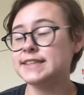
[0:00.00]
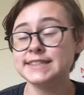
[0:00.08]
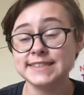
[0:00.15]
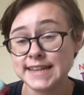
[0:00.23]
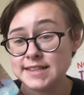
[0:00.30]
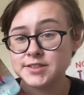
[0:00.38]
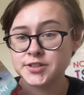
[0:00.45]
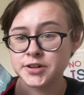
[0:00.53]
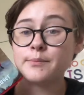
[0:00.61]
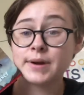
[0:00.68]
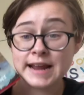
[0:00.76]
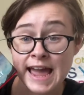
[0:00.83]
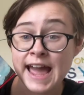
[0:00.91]
denser,
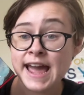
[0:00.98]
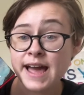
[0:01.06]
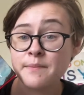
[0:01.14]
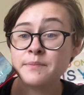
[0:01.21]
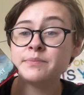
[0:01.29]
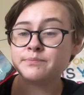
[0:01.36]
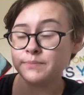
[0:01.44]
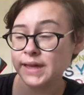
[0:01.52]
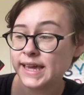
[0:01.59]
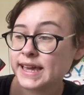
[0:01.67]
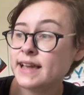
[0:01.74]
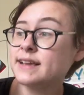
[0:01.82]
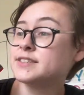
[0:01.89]
but I am
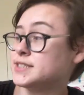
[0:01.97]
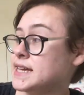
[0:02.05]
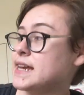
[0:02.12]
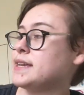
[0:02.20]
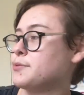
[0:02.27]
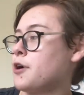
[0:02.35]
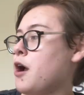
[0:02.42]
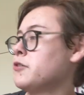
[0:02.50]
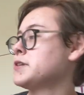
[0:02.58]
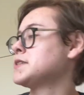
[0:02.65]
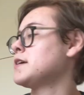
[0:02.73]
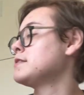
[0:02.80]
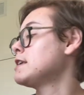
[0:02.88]
making steady
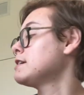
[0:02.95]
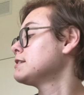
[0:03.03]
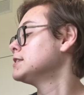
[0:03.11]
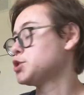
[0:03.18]
progress on this,